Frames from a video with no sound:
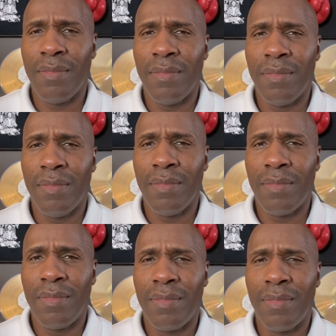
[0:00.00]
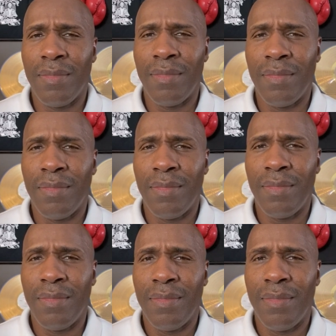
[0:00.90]

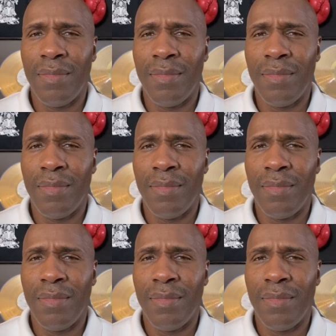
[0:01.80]
No one is speaking in this clip.